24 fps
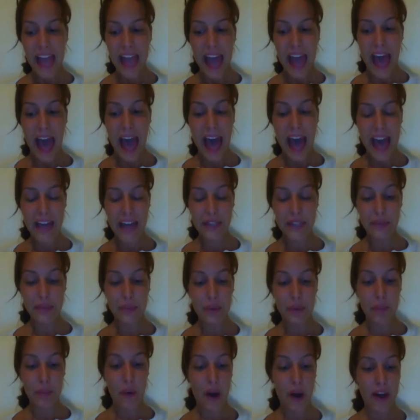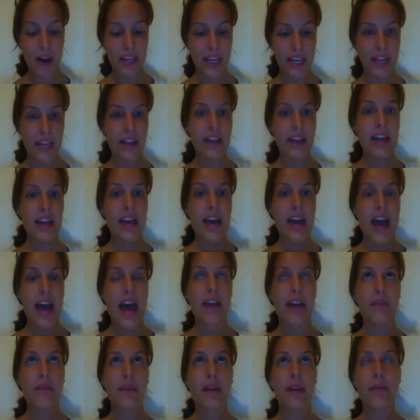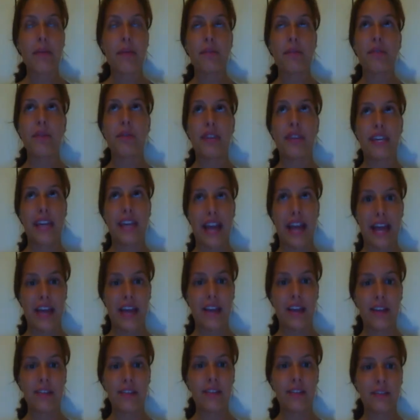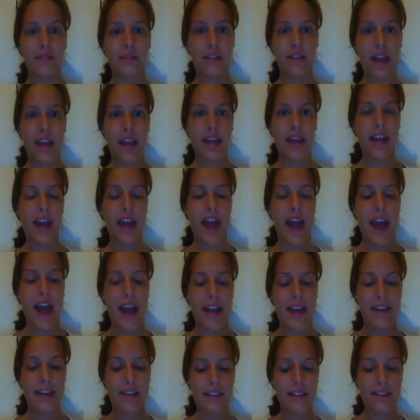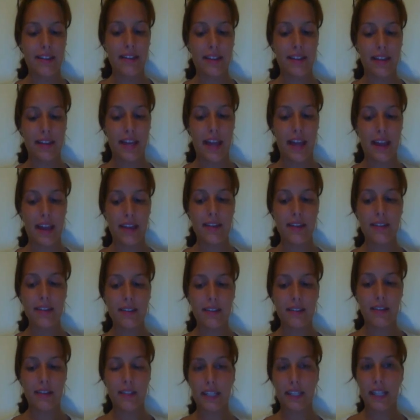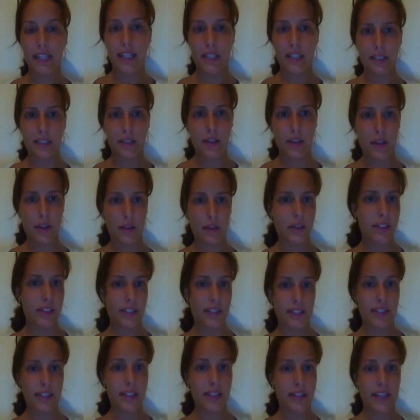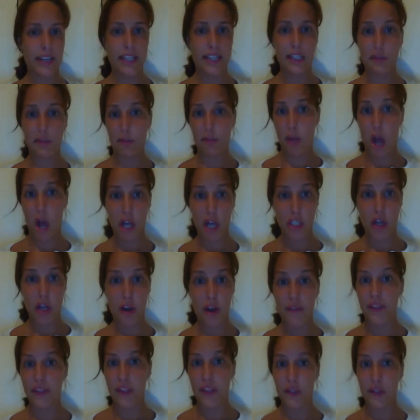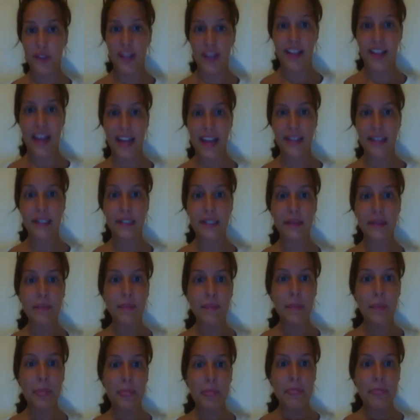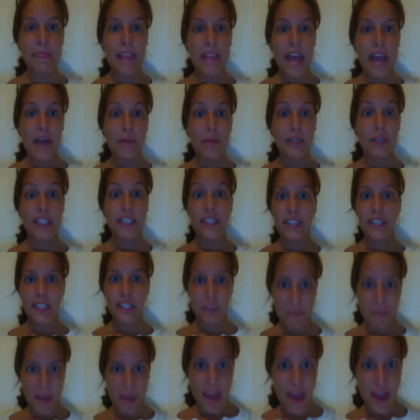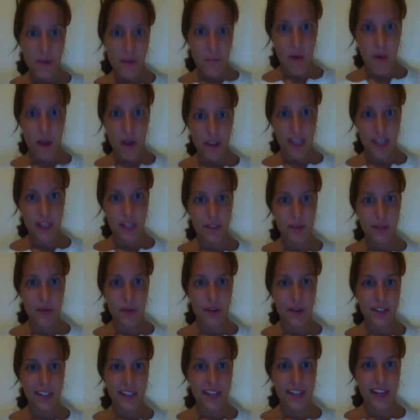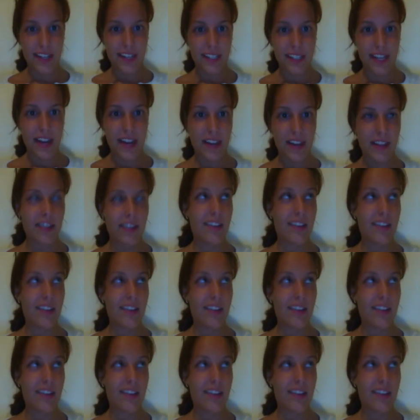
and we're walking and we come to a gate, right? And the gate looks like it's closed, looks like it's blocked off and the trail ends. And we see this man walking towards us and he